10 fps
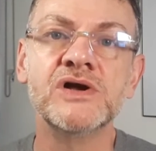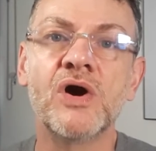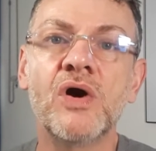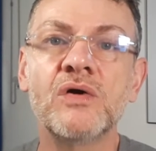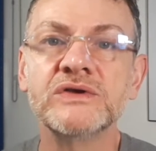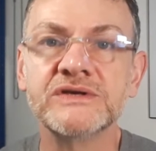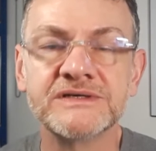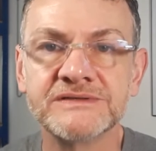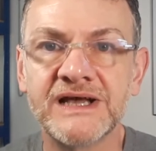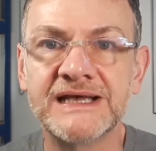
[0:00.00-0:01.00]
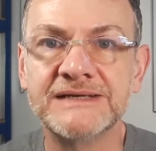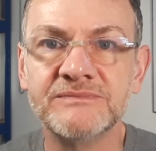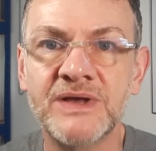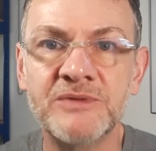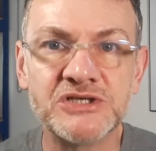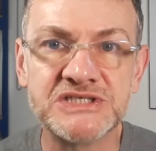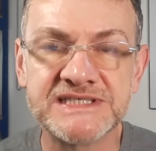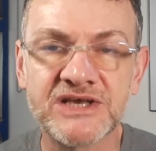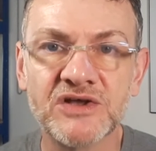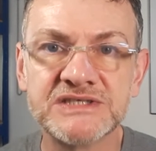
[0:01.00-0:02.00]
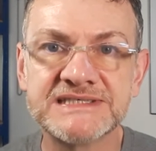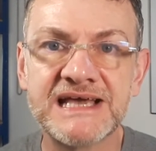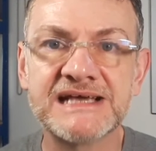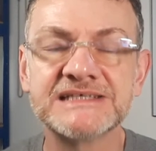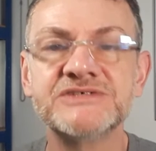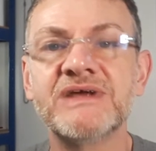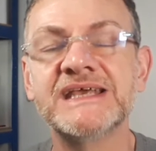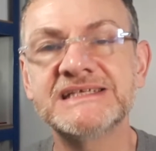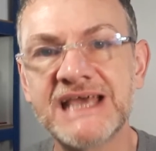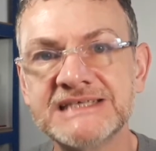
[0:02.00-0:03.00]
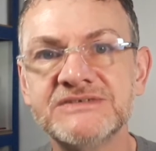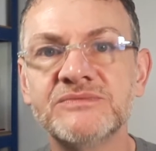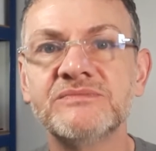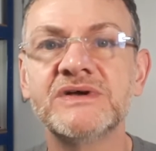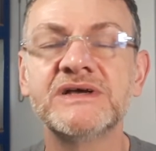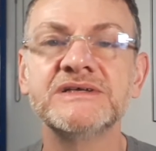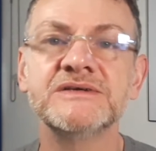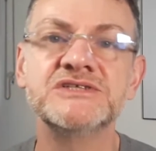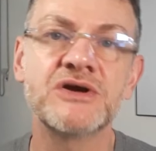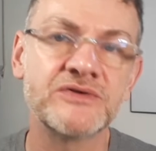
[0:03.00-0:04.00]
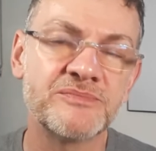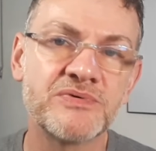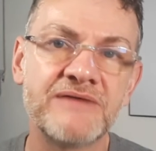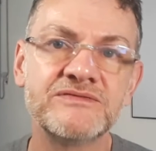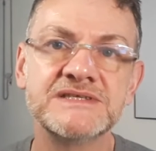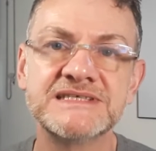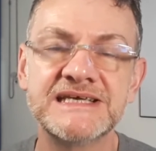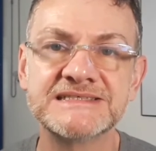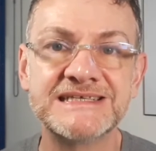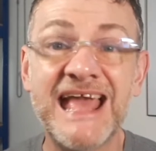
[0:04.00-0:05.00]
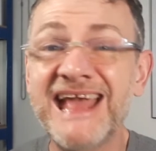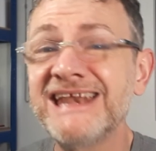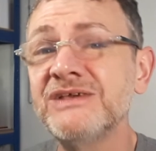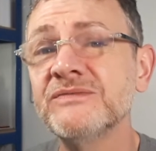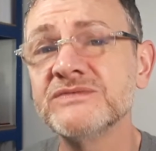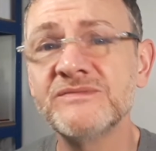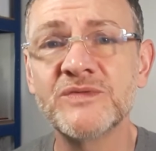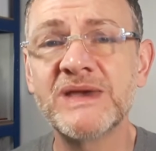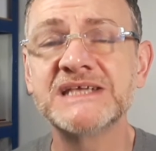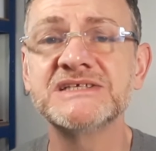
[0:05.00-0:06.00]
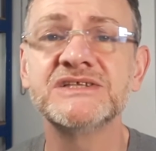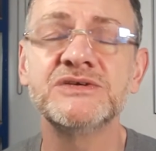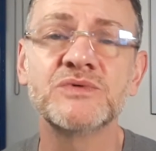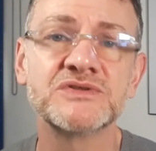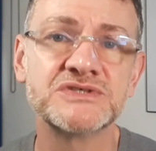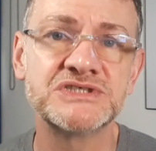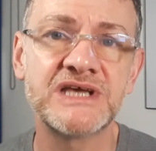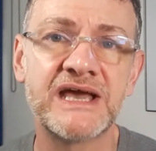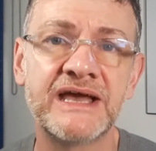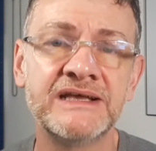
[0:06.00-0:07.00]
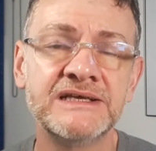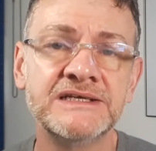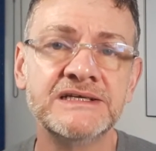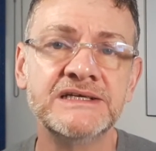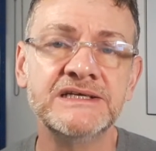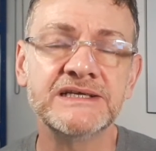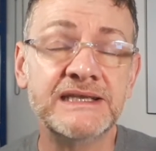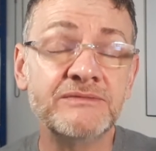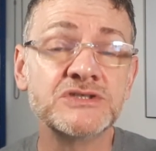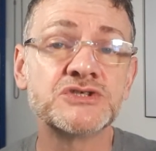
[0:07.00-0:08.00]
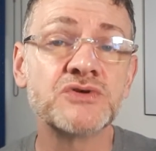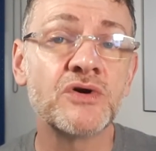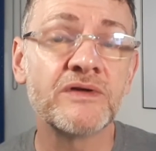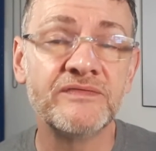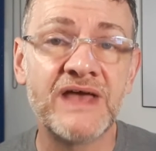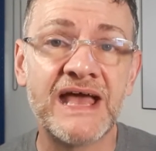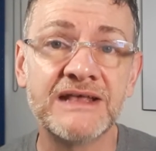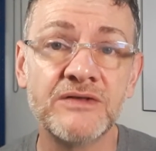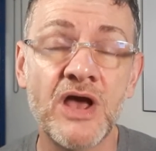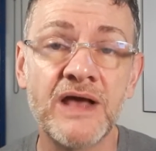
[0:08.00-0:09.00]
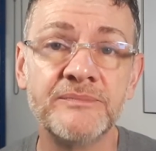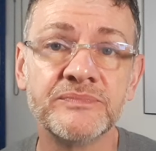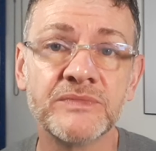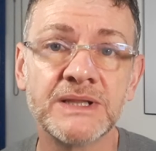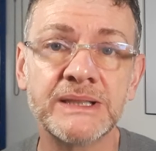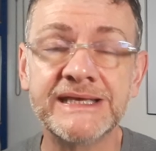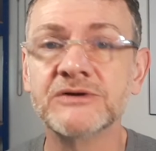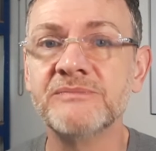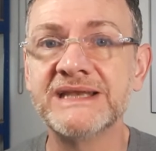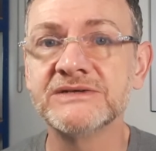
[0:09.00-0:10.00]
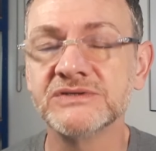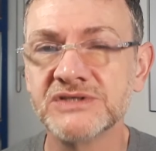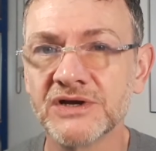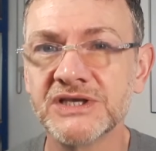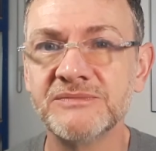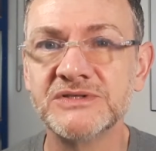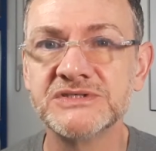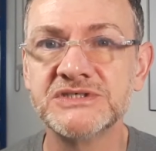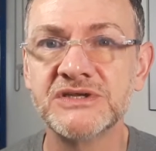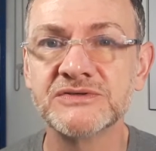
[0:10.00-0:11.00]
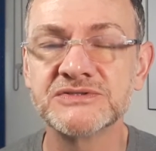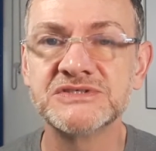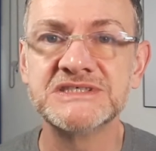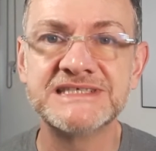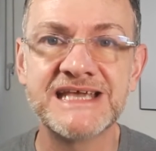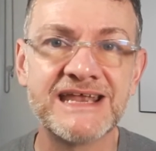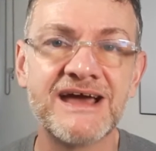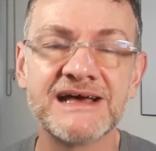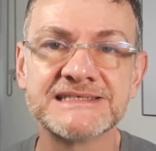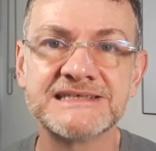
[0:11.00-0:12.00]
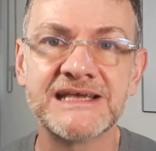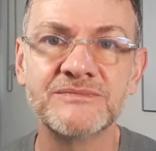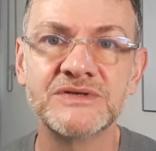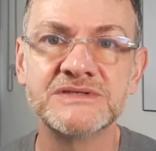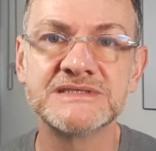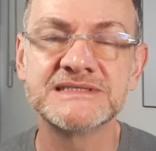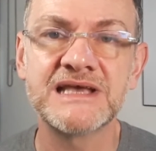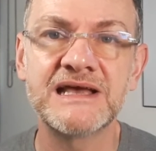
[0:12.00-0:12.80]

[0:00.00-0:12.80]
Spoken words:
all your emergency contacts, your NHS number, your donor preferences, and any other information that you want to share. You can even store on there legal medical documents, you know, such as DNR statements,